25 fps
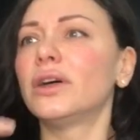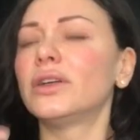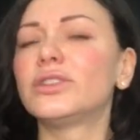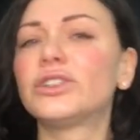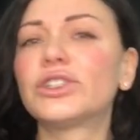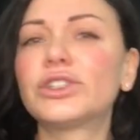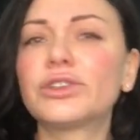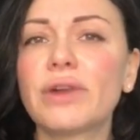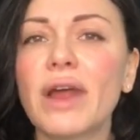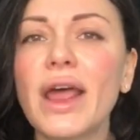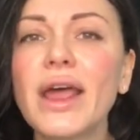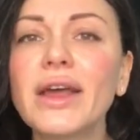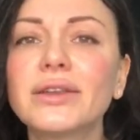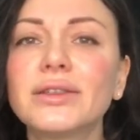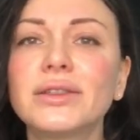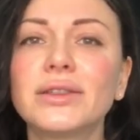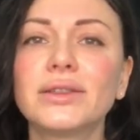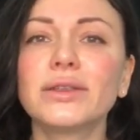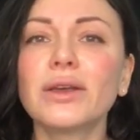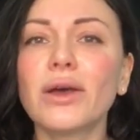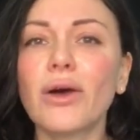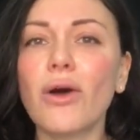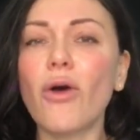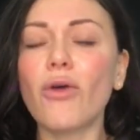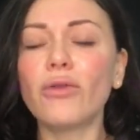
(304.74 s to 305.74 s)
tracks
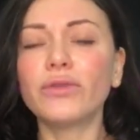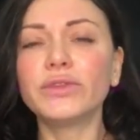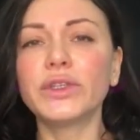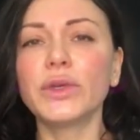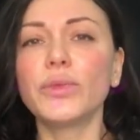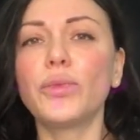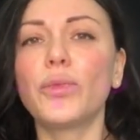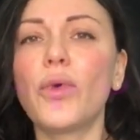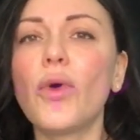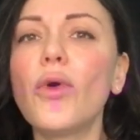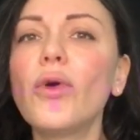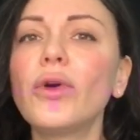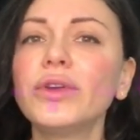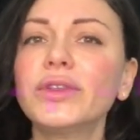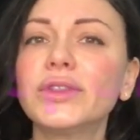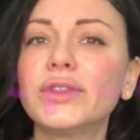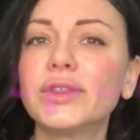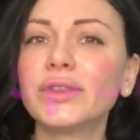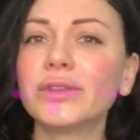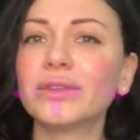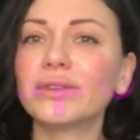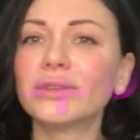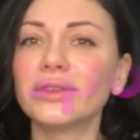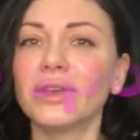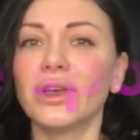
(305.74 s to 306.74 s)
of the
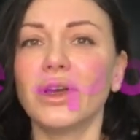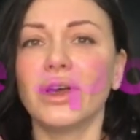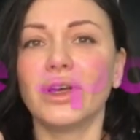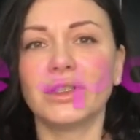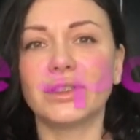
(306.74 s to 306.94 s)
poison.